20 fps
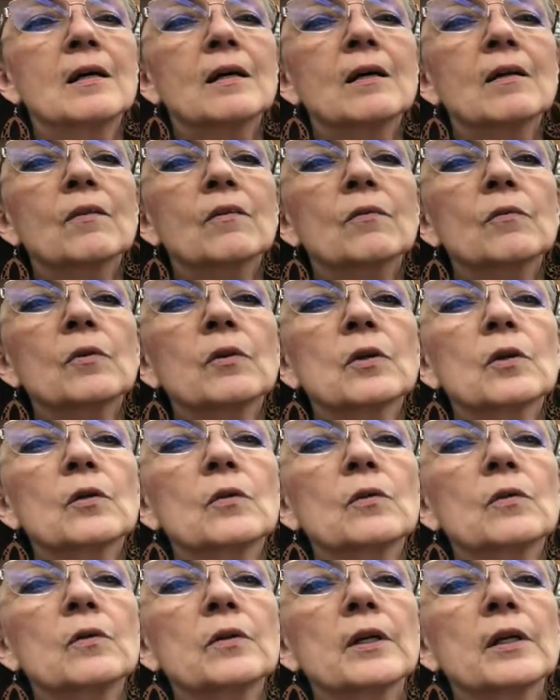It's really
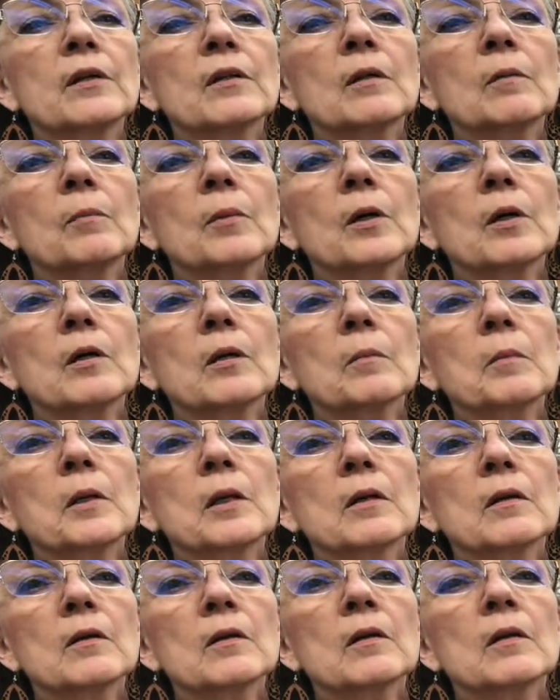cool down at the bottom
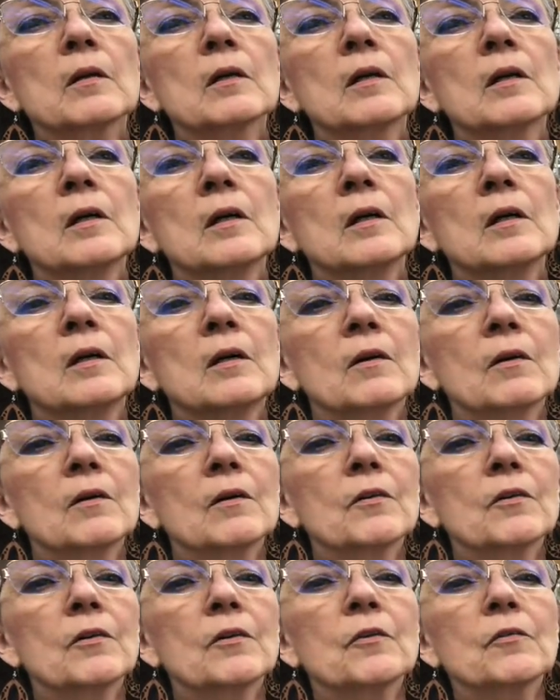here.
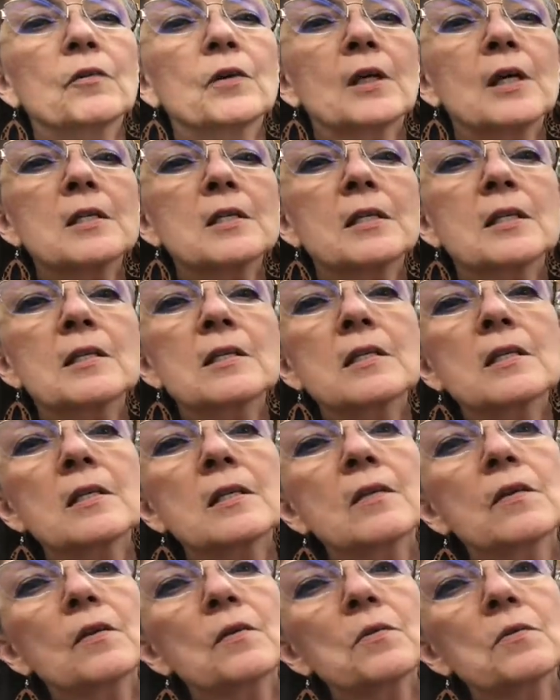I don't know if you guys can see
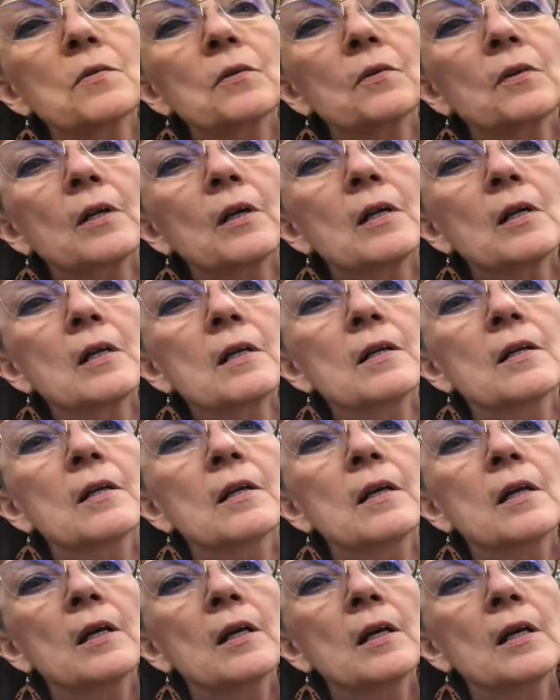those or not.
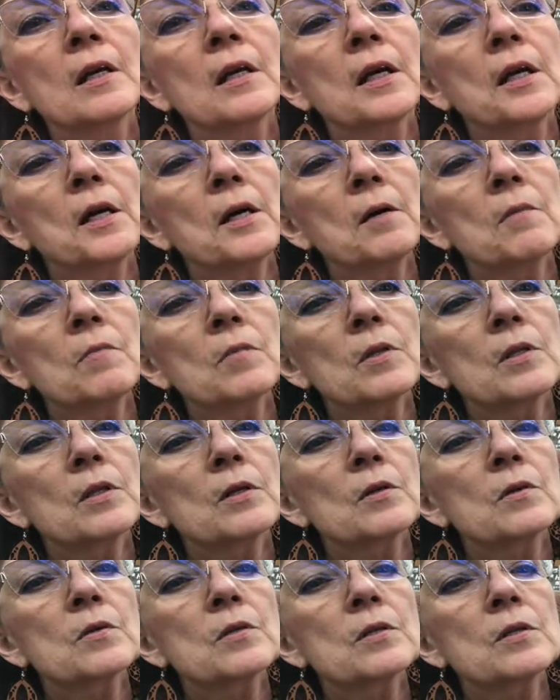
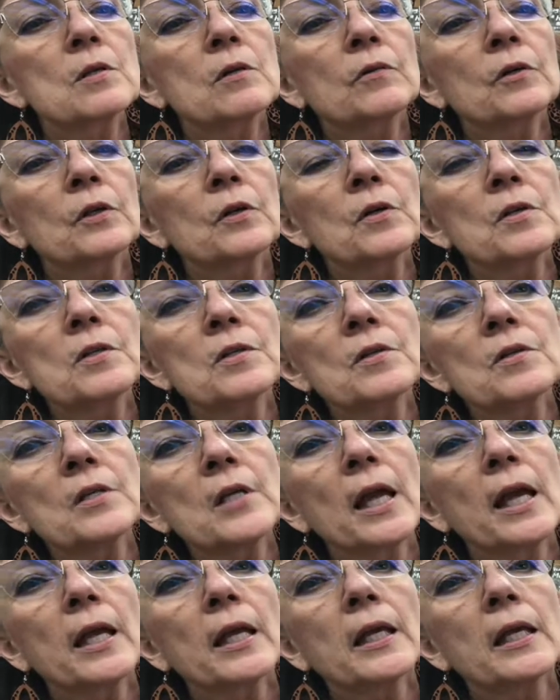There's silver crystals
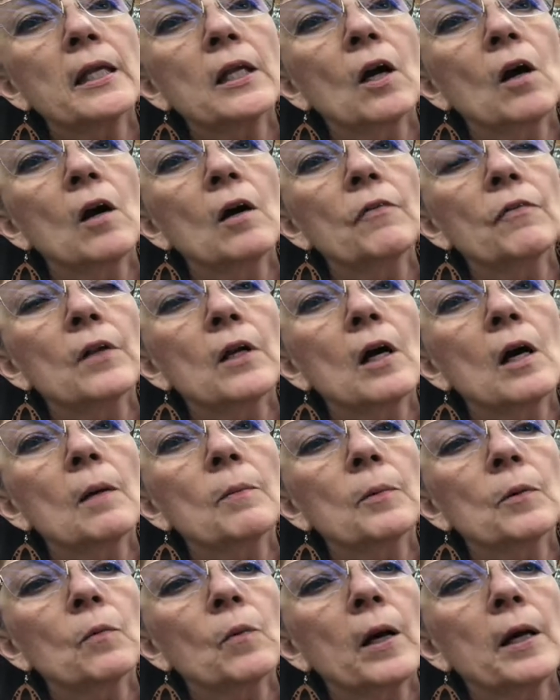hanging off the
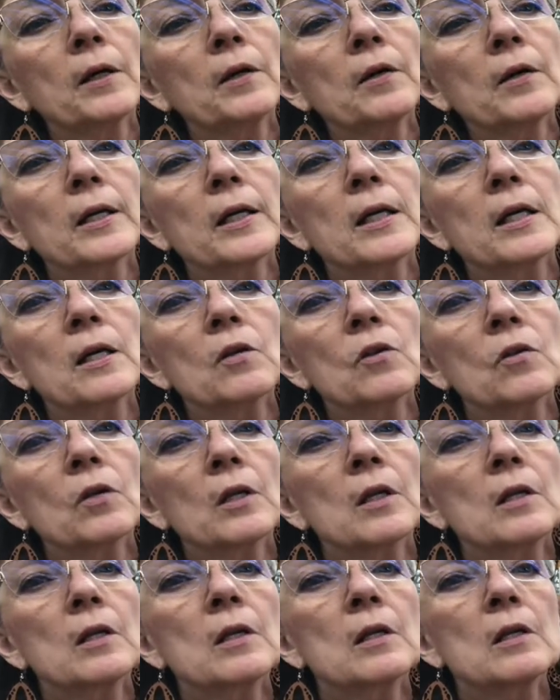copper wire, and you
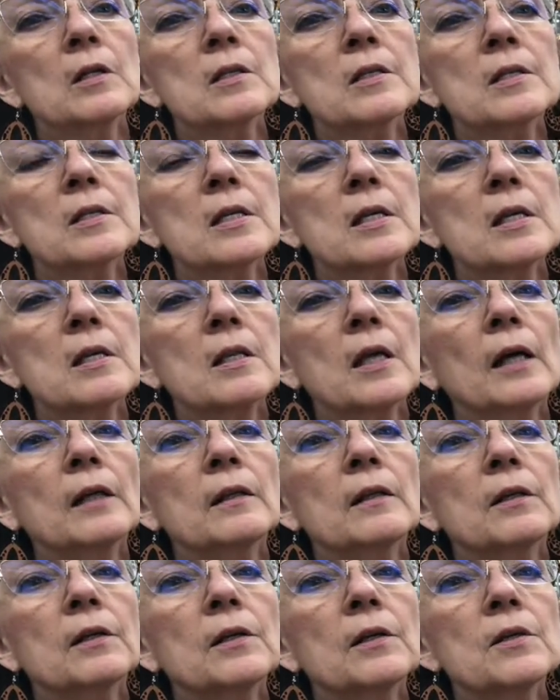can see that
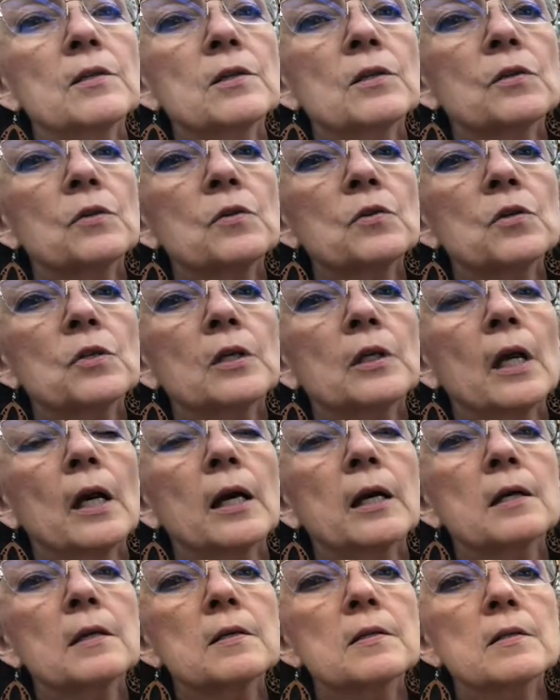the solution
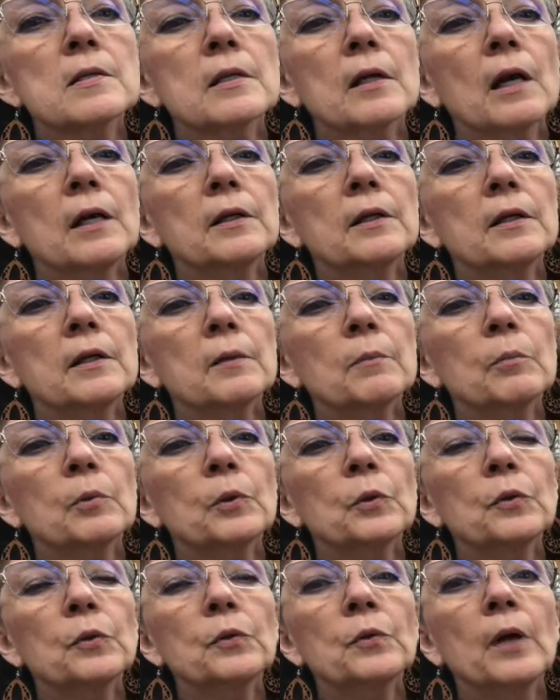has gotten a
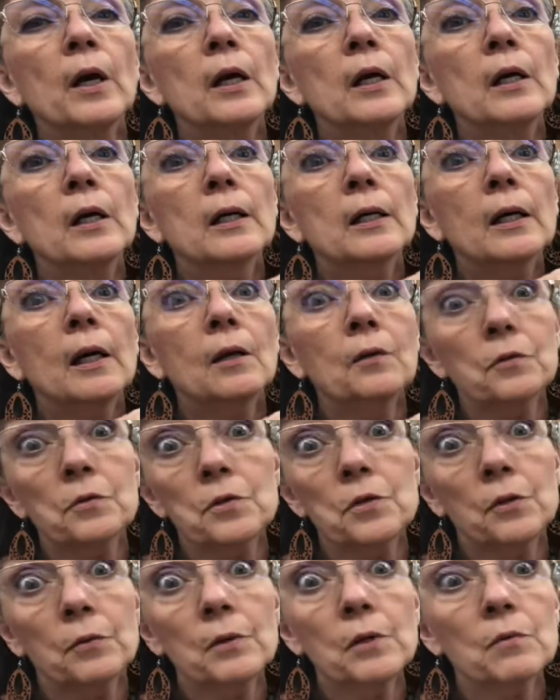blue color
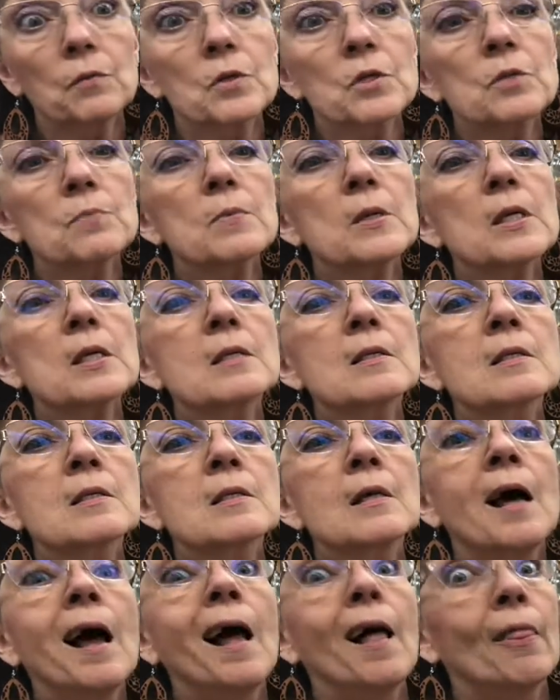to it, which means
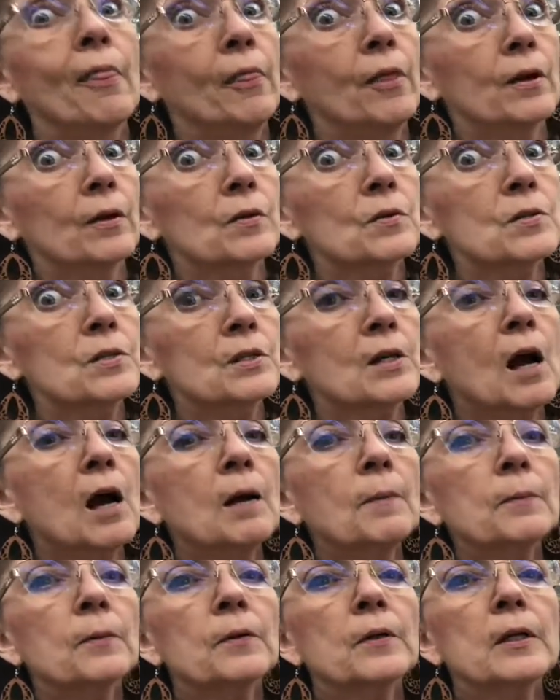there's
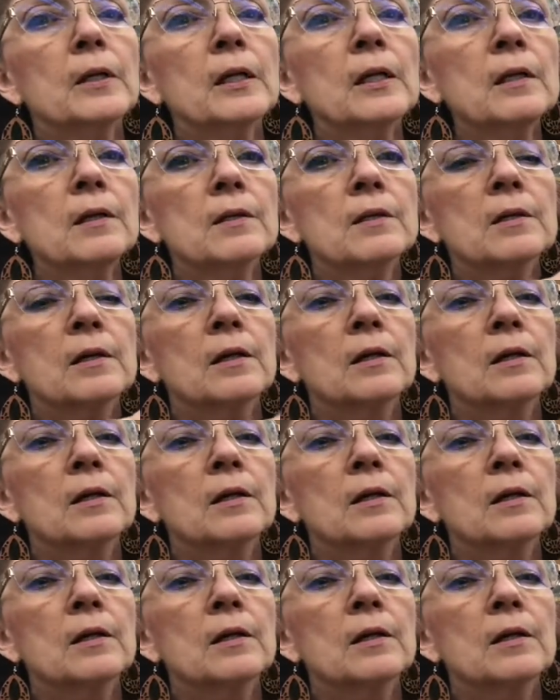copper in it.